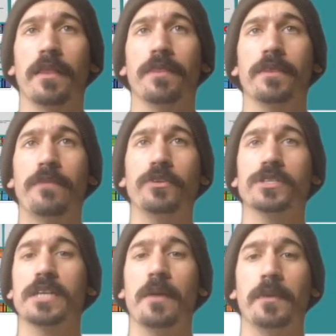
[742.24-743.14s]
If you
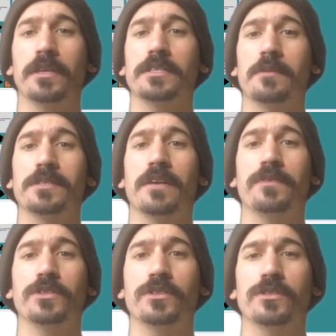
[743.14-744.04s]
just type in the same stuff,
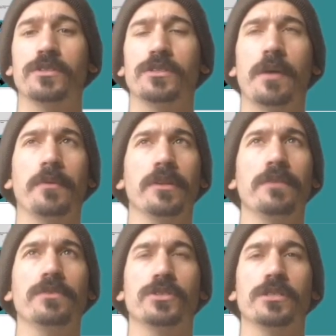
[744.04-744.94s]
I
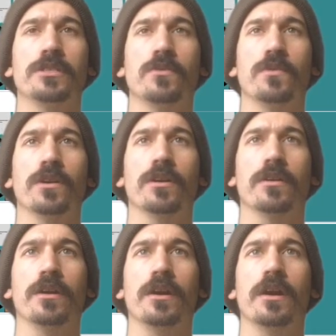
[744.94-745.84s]
believe it should still work.
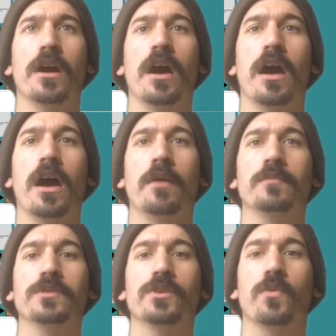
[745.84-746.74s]

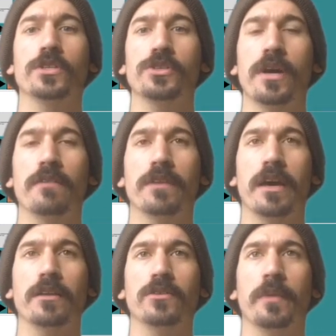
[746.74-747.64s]
So once you have
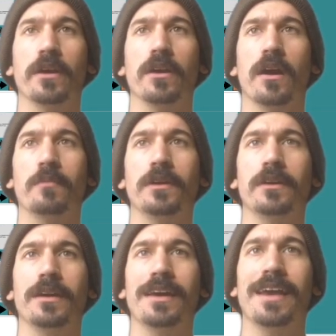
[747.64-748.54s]
that, you'll make a
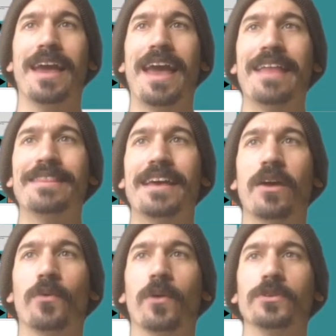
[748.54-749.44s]
copy. And
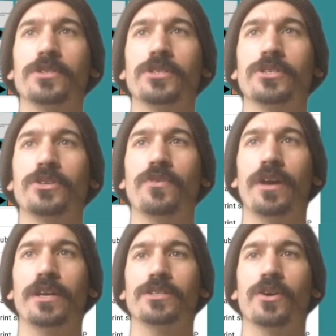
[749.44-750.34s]
then what I want you to do
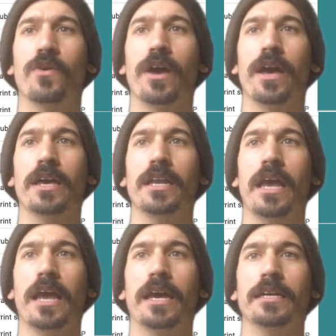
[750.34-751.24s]
is go ahead
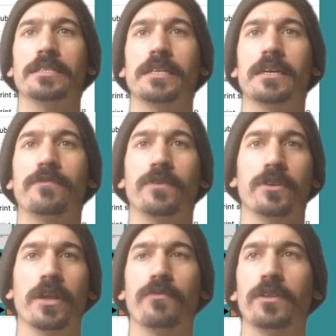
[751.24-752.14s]
and
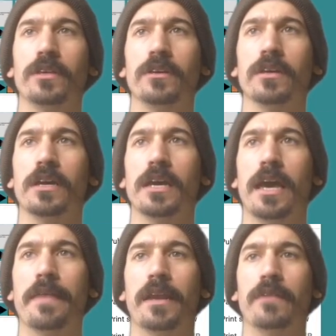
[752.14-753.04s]
fill in everything.
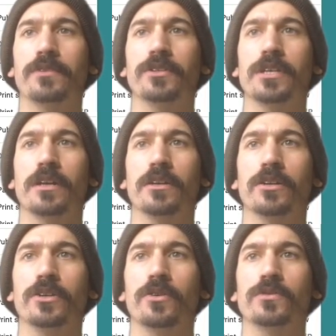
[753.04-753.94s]
And then after you're done,
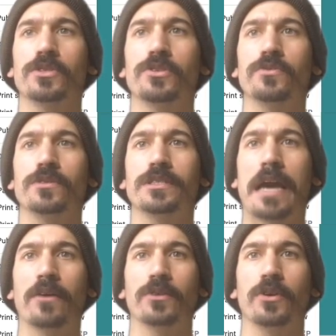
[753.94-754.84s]
go to
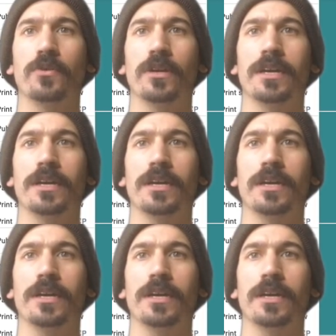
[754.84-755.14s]
Download.